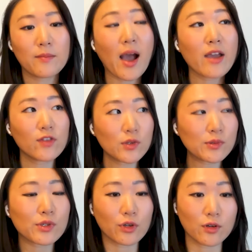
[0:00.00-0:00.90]
I've used
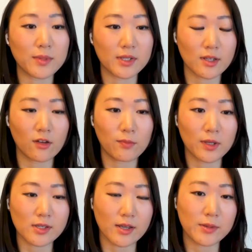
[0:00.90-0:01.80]
Circle myself
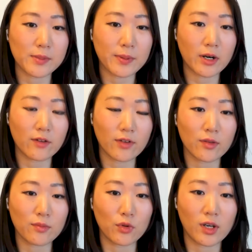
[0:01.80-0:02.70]
because I was part of a
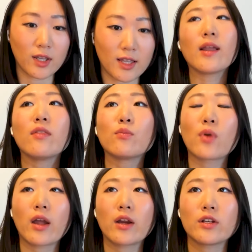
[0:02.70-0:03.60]
community. And
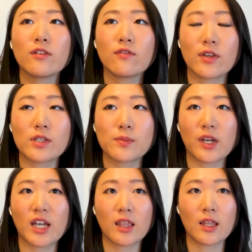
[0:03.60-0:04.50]
prior to
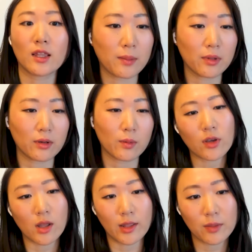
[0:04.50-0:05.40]
Facebook, I think that a lot
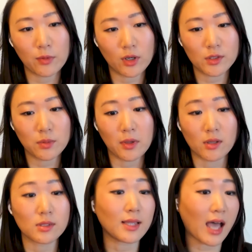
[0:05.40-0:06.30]
of online communities would be
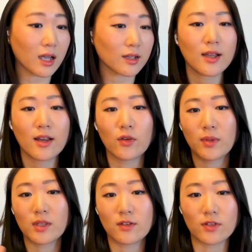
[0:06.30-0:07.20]
on Slack and it would
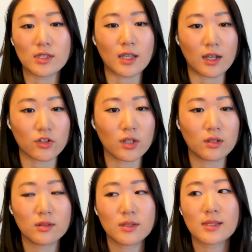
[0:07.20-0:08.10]
be different Slack
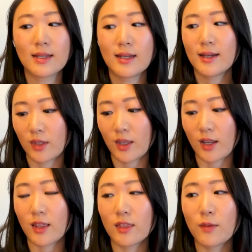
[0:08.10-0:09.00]
channels. And
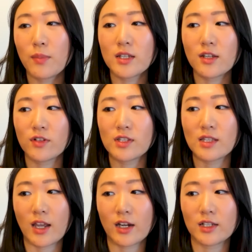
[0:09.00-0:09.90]
I think the big difference
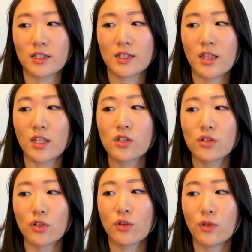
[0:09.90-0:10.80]
there is in the
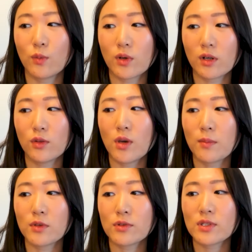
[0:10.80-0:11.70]
Circle world, you
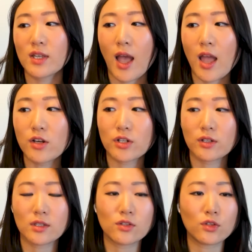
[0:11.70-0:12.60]
almost enter
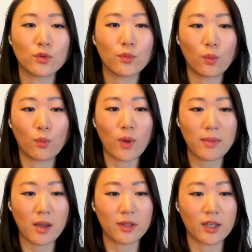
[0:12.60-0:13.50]
this new web
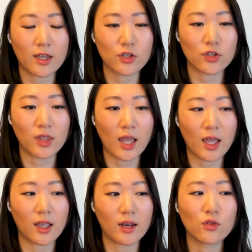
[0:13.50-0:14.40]
application
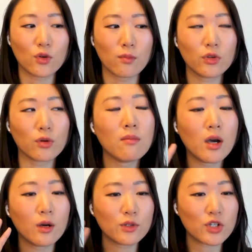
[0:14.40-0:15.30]
that and your
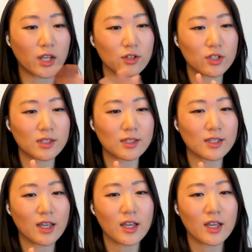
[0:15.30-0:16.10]
mode changes.